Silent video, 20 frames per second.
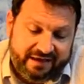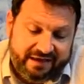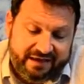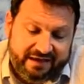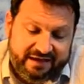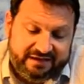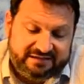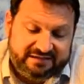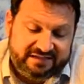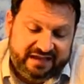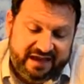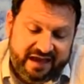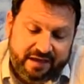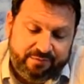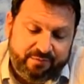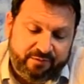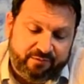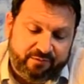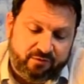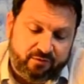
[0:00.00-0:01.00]
It's
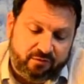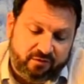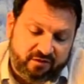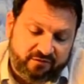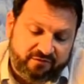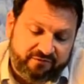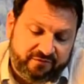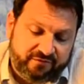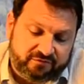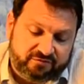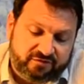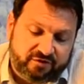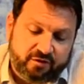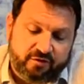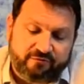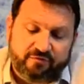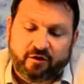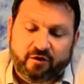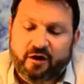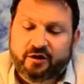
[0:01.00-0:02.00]
capable of filtering
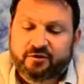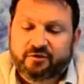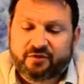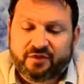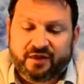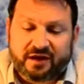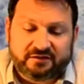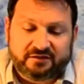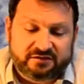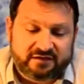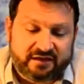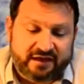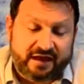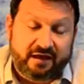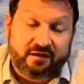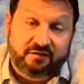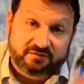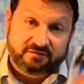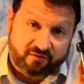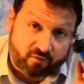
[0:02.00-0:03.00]
over 100,000
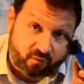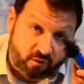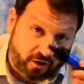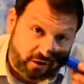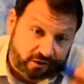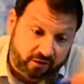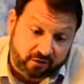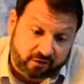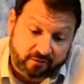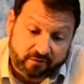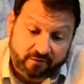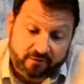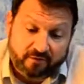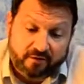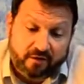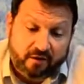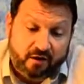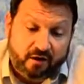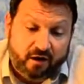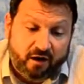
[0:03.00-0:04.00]
gallons of water.
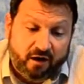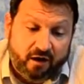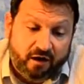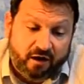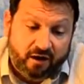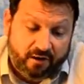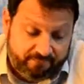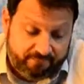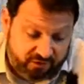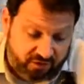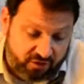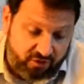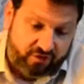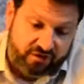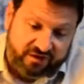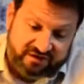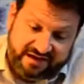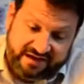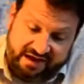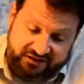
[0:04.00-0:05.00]
You can
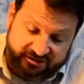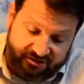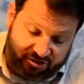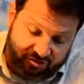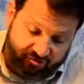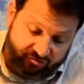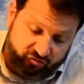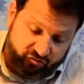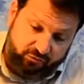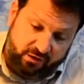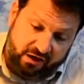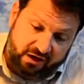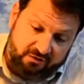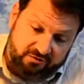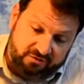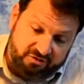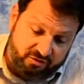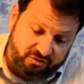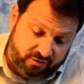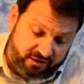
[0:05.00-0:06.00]
attach a screw bottle
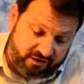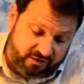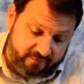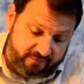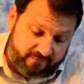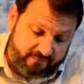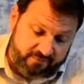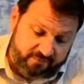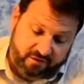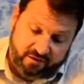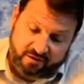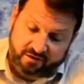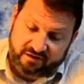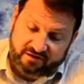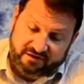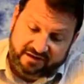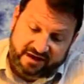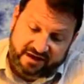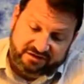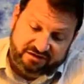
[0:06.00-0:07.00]
to it. You can
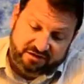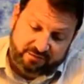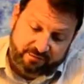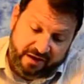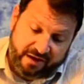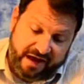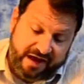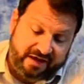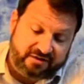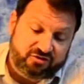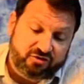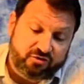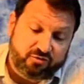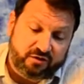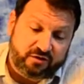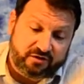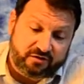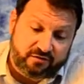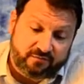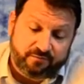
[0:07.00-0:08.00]
attach the bag to
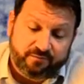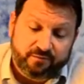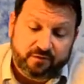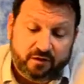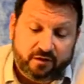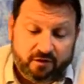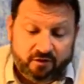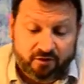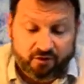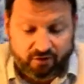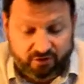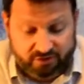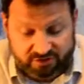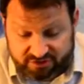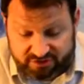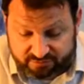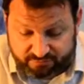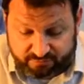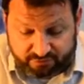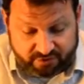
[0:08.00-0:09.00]
it. You can
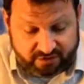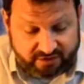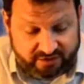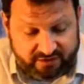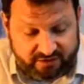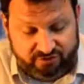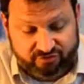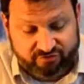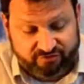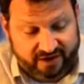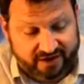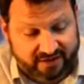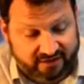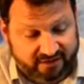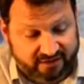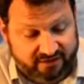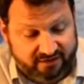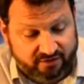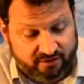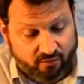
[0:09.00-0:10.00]
just put it in
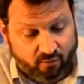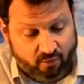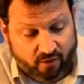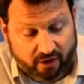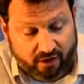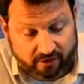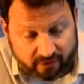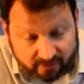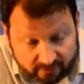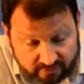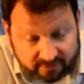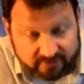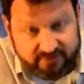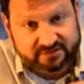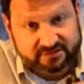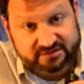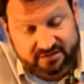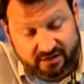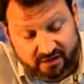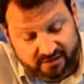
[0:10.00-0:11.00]
directly into the water and
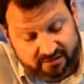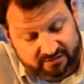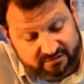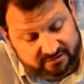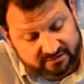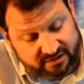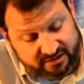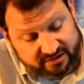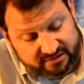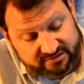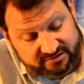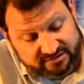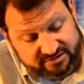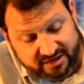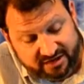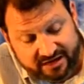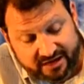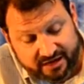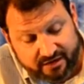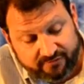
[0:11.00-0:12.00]

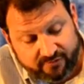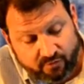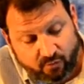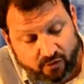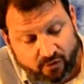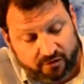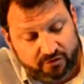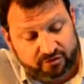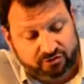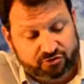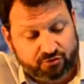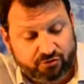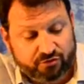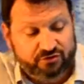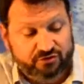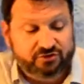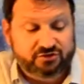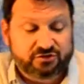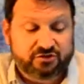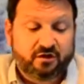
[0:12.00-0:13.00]
suck out of a water
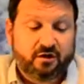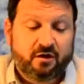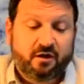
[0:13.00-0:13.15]
source.